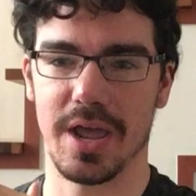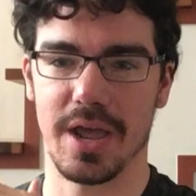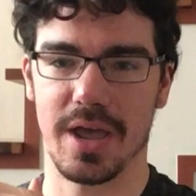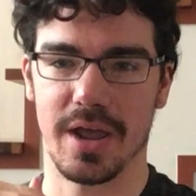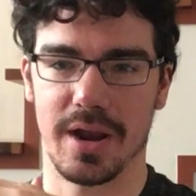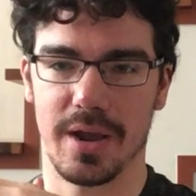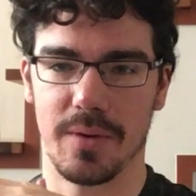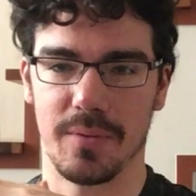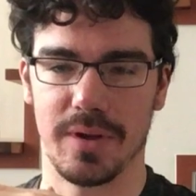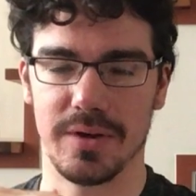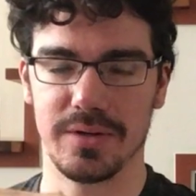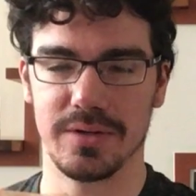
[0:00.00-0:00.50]

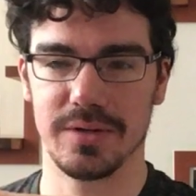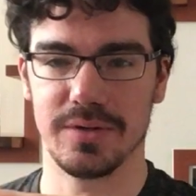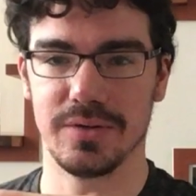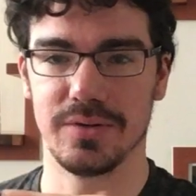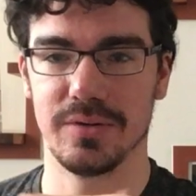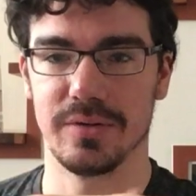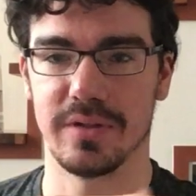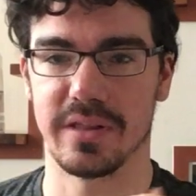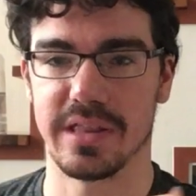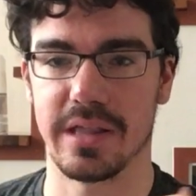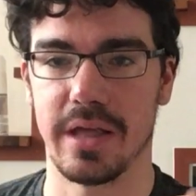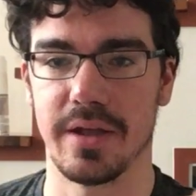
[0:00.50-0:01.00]
and I went
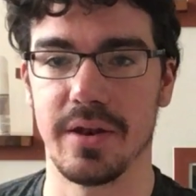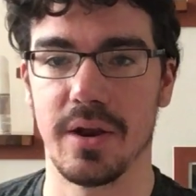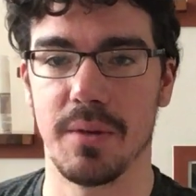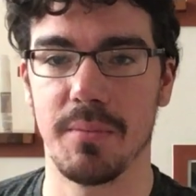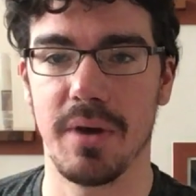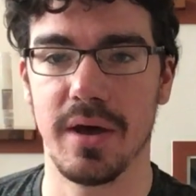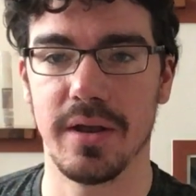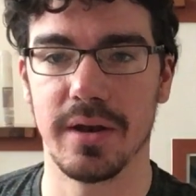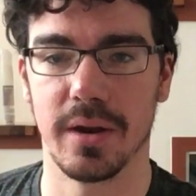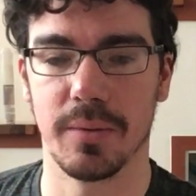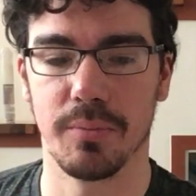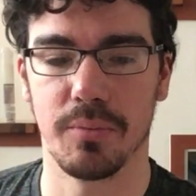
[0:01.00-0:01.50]
into the San
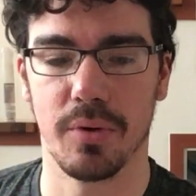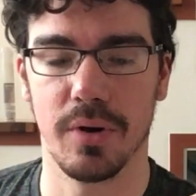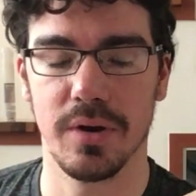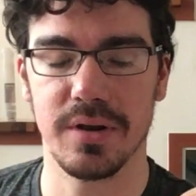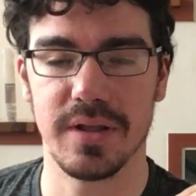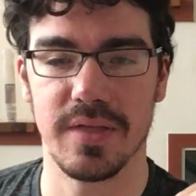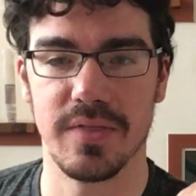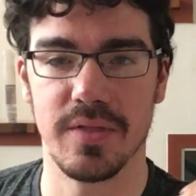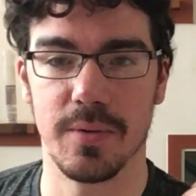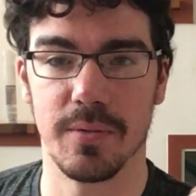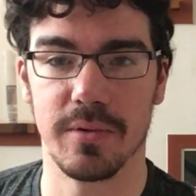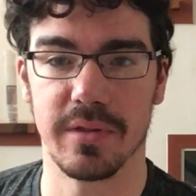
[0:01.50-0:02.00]
Germán
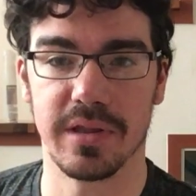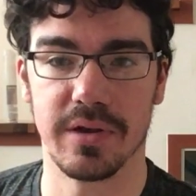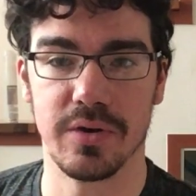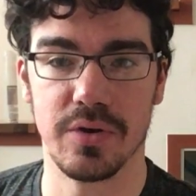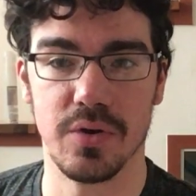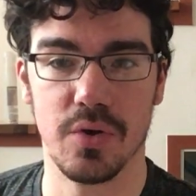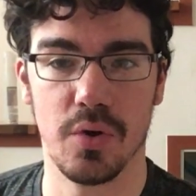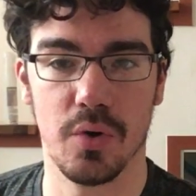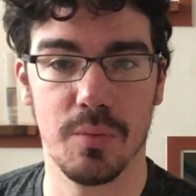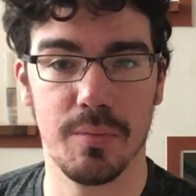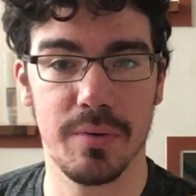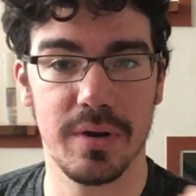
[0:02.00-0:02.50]
airport and there was
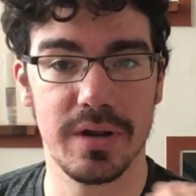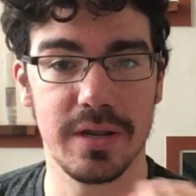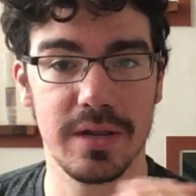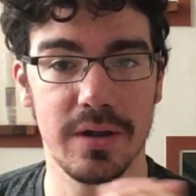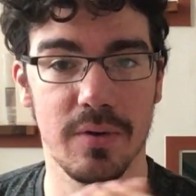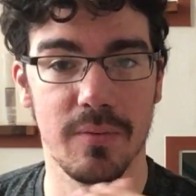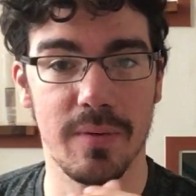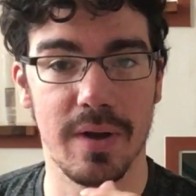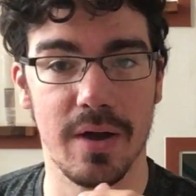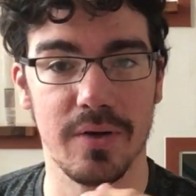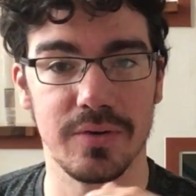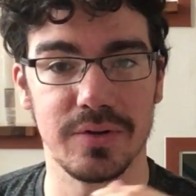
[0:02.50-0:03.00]

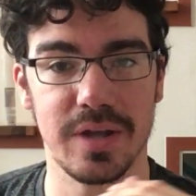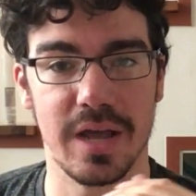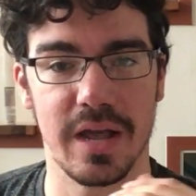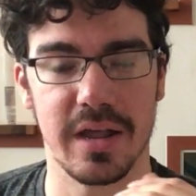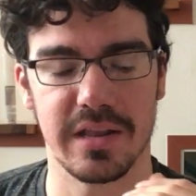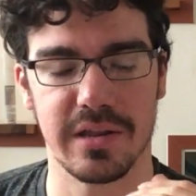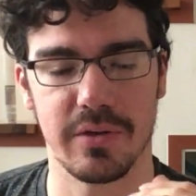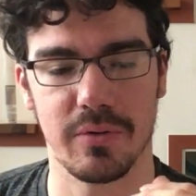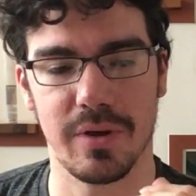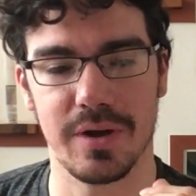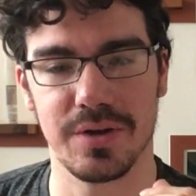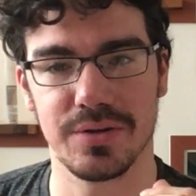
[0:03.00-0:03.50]
nobody around to
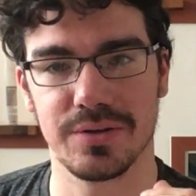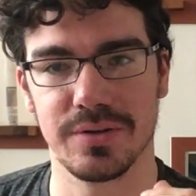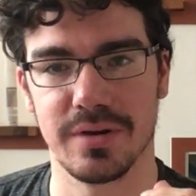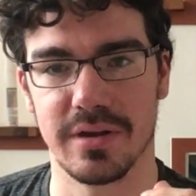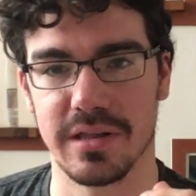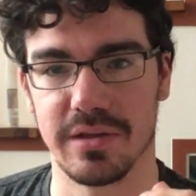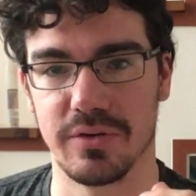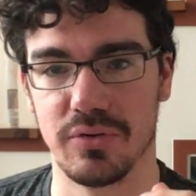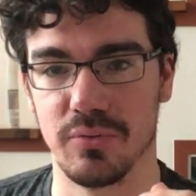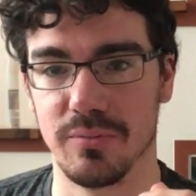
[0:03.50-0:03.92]
ask questions